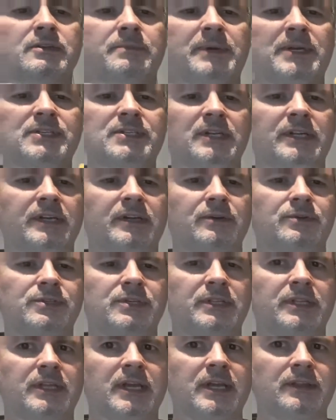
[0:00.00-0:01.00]
basically it goes
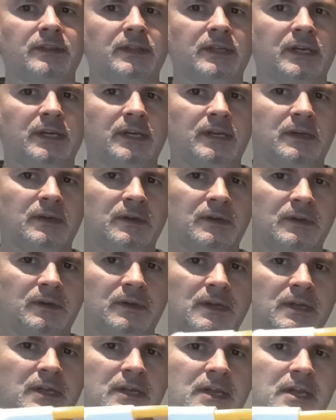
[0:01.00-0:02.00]
in the end there,
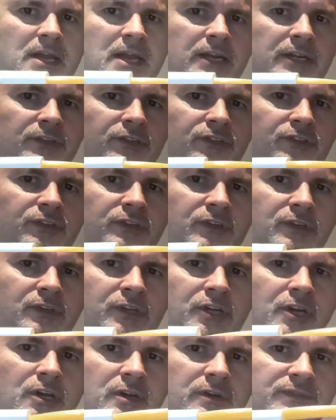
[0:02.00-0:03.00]
and it
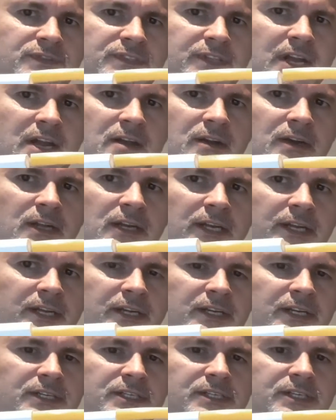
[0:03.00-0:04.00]
curves down at like a
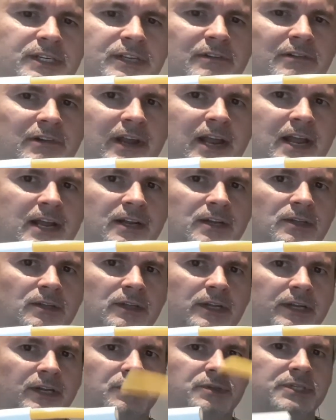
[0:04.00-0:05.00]
90-degree angle
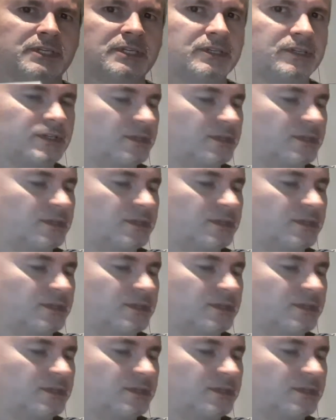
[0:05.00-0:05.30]
and goes into